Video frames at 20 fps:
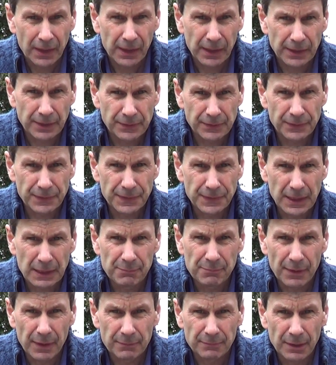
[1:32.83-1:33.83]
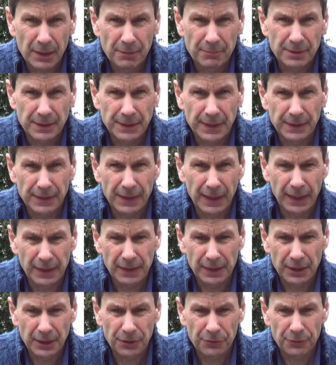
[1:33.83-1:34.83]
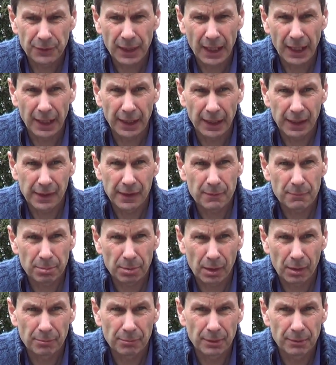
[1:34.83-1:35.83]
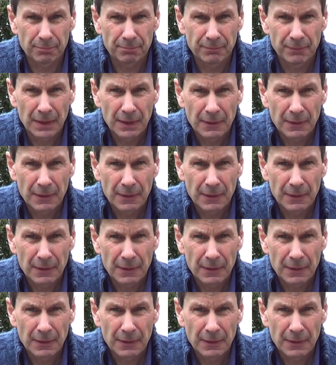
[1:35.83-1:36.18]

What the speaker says: It does seem at the moment in the UK the problem